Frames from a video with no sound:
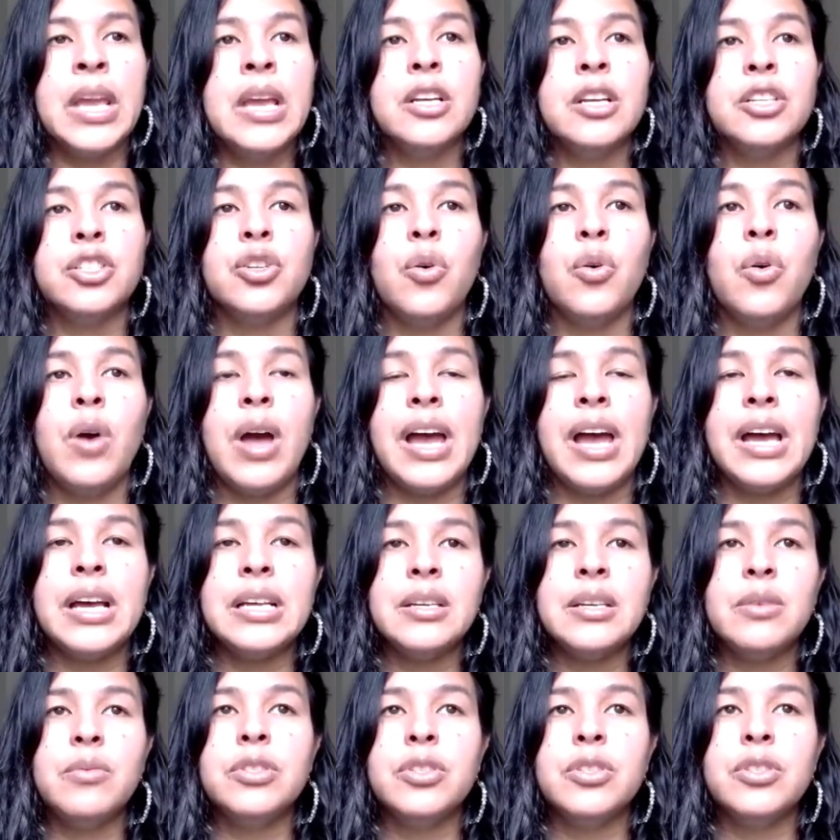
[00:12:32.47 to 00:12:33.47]
So as
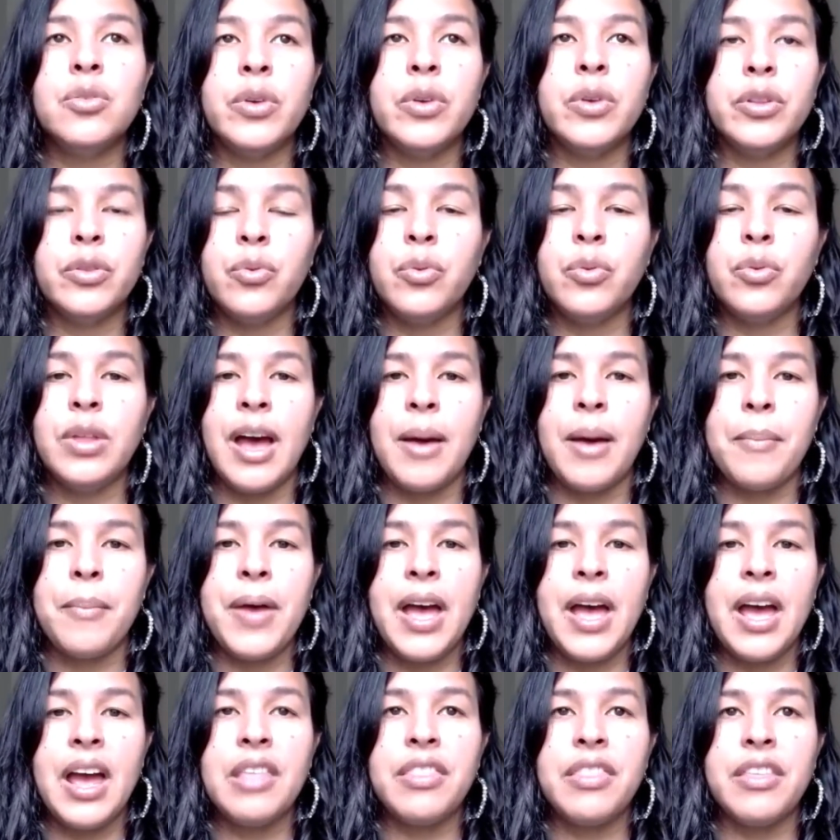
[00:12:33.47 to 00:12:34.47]
I was going through that
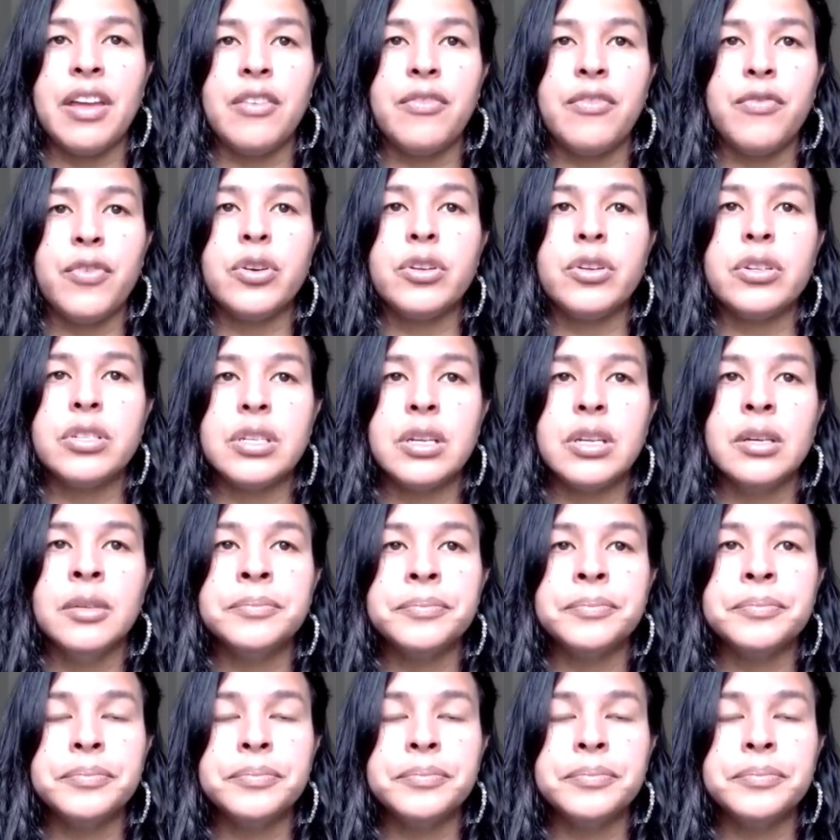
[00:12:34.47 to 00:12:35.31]
path, I first